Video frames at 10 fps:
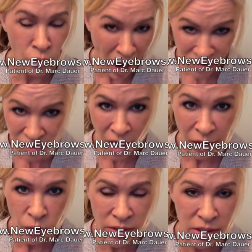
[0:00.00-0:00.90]
graft
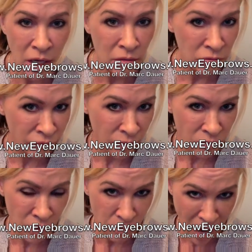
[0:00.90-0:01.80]
site was done
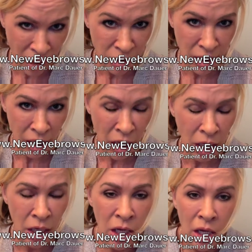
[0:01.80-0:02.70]
from the back of the head,